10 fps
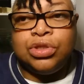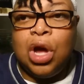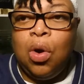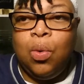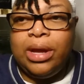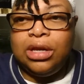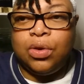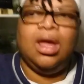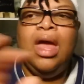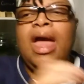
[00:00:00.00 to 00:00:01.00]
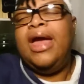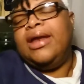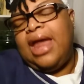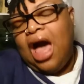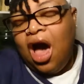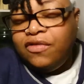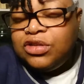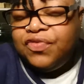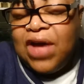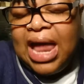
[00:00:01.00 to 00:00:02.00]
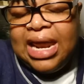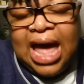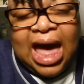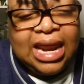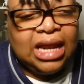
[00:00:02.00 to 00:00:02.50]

know when to. They all finally had